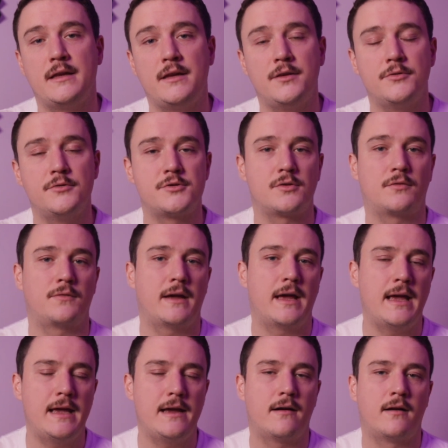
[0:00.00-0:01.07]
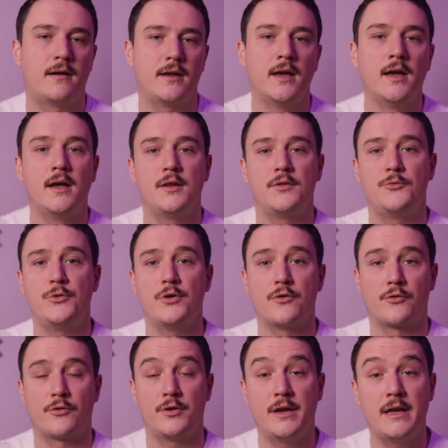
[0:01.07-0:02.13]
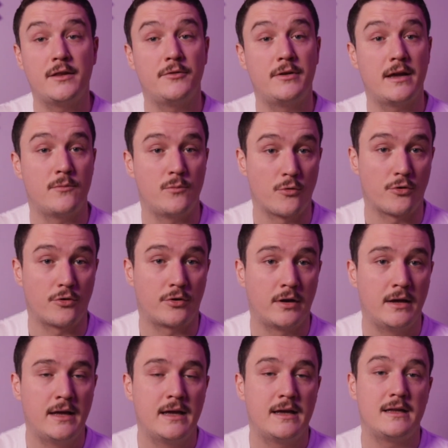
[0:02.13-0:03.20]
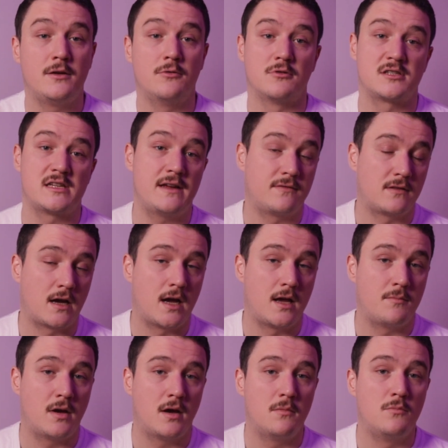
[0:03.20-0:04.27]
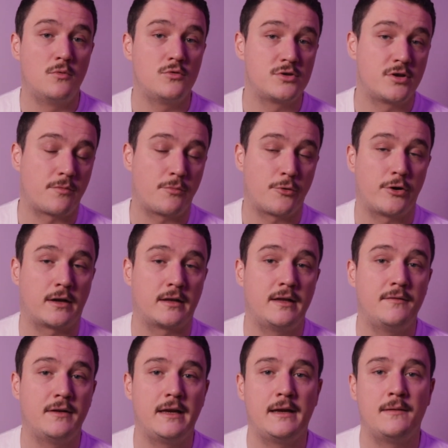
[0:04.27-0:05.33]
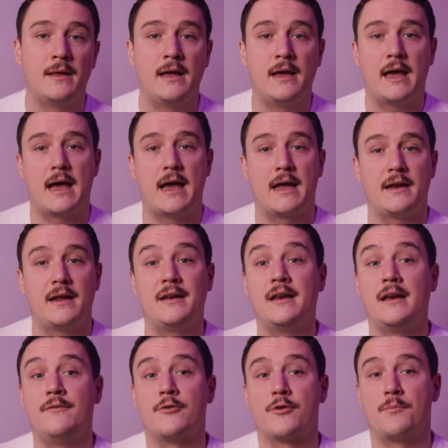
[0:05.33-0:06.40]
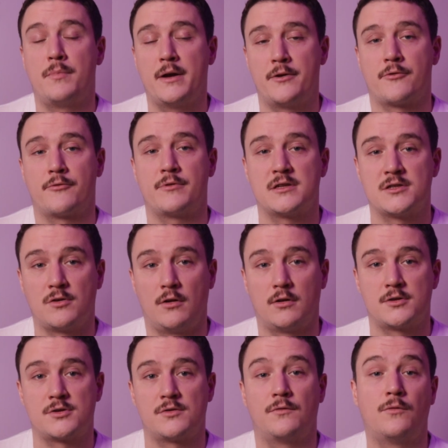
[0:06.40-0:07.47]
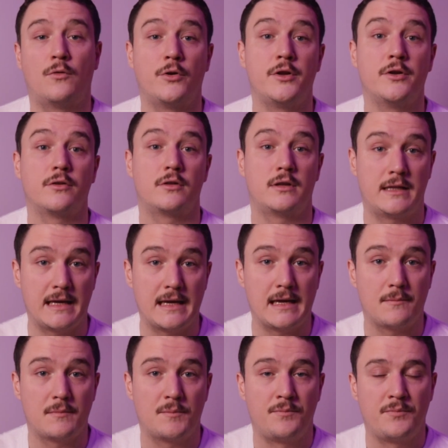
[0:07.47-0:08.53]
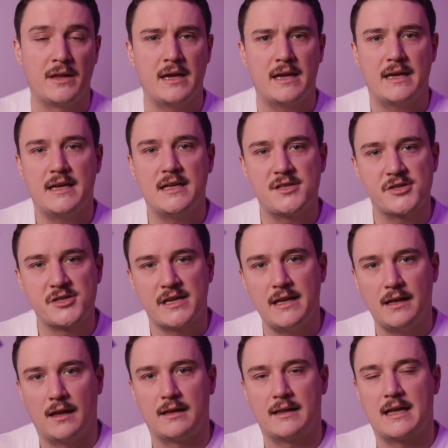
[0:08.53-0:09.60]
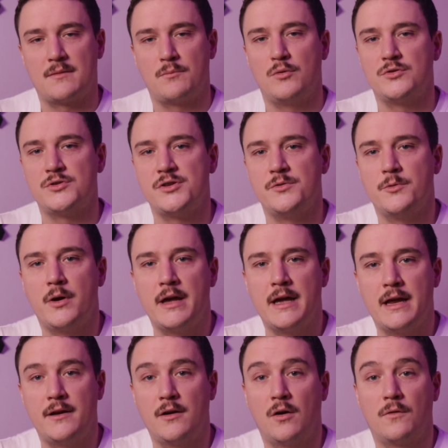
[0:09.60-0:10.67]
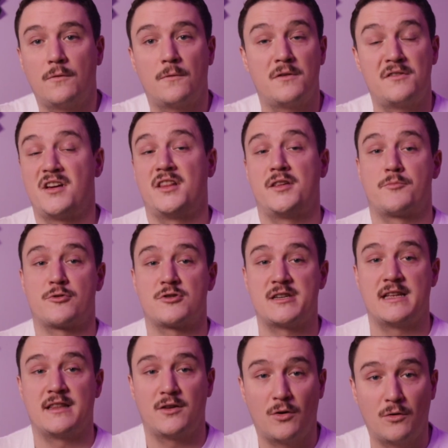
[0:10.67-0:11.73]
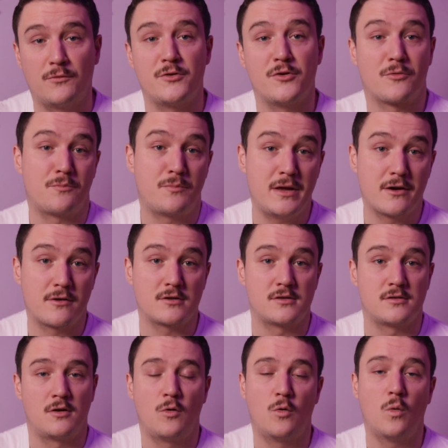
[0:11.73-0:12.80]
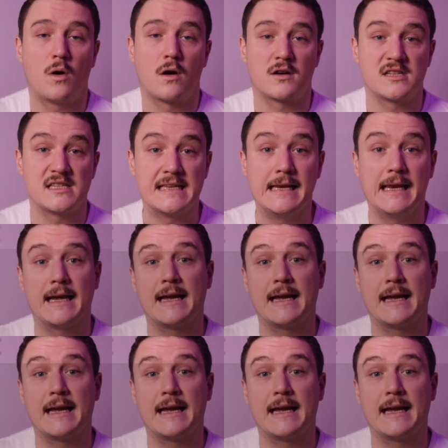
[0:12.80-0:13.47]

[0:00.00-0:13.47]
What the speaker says: the use of AI to your day-to-day work, you'll save time, boost your productivity, and deliver better results for your team. It's a skill that puts you ahead of 90% of your peers who are still